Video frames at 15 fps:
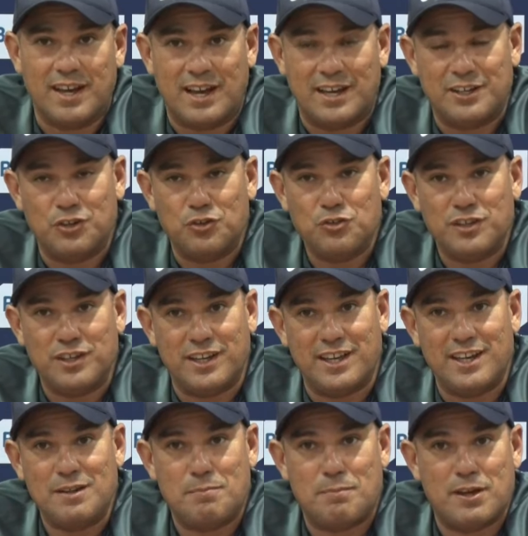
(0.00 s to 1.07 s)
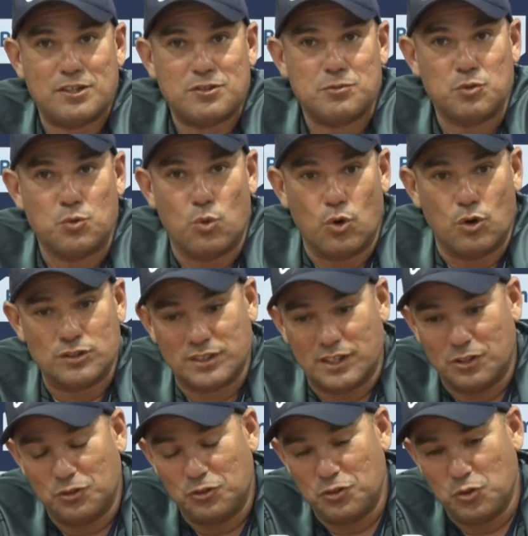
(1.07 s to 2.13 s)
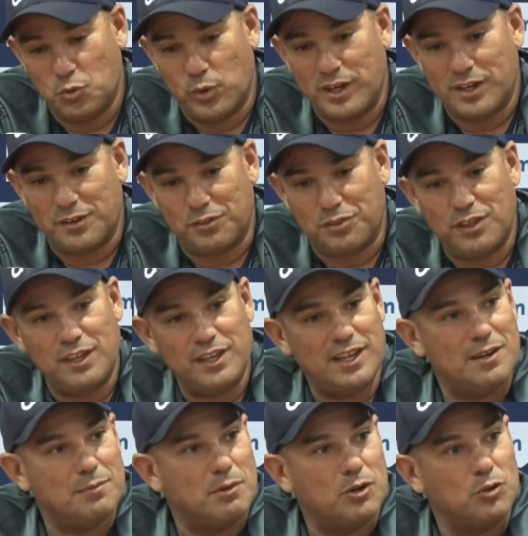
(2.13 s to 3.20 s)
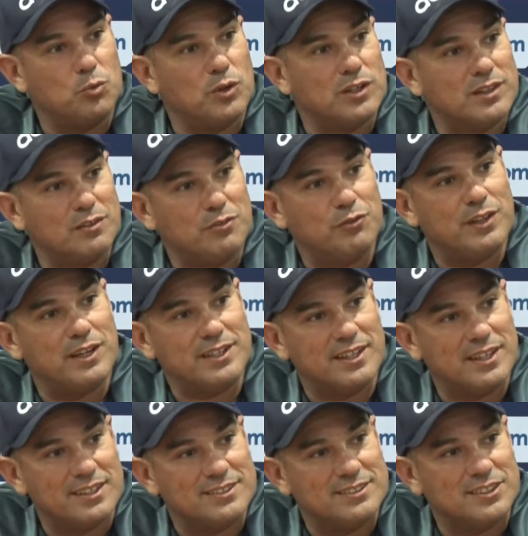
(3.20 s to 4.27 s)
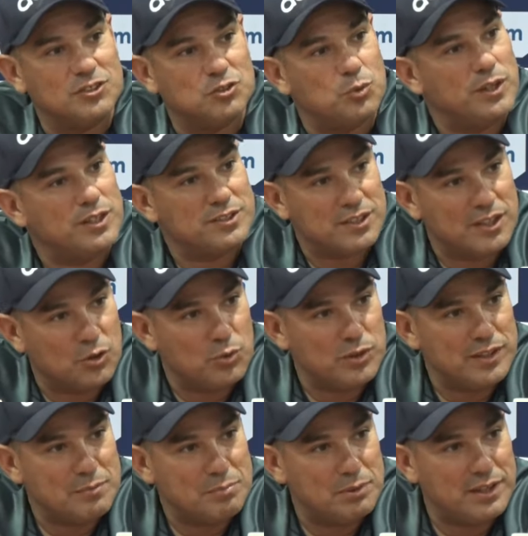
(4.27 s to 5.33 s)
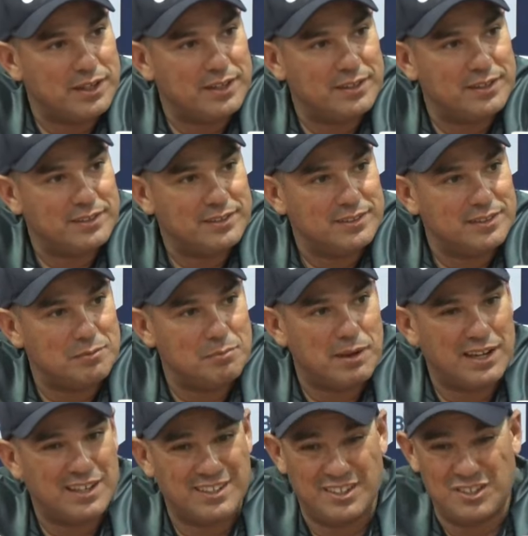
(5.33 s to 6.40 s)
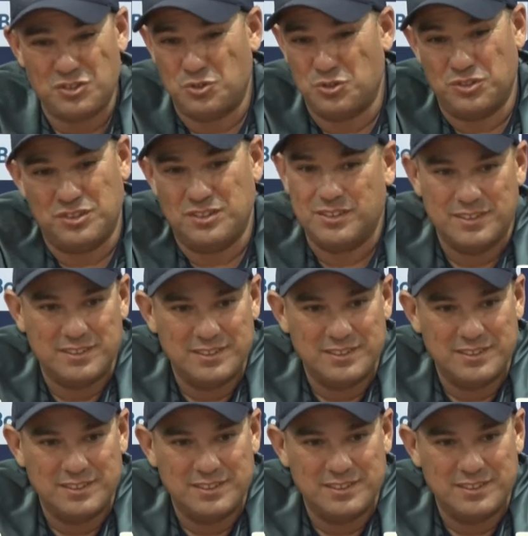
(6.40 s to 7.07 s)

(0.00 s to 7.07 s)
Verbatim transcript: I don't think any batsman walks out to the wicket thinking about what they felt like six weeks ago when they played in in Bangladesh, because